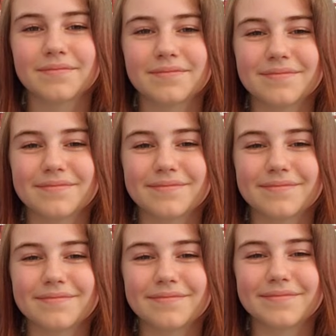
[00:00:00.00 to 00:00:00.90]

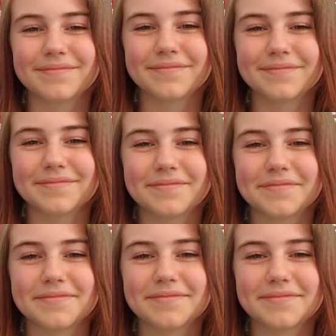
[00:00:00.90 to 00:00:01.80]

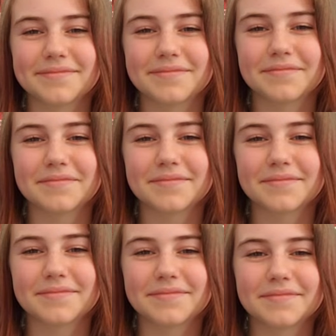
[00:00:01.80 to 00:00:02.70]

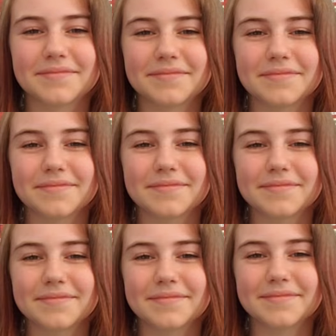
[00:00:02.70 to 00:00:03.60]
This person isn't speaking.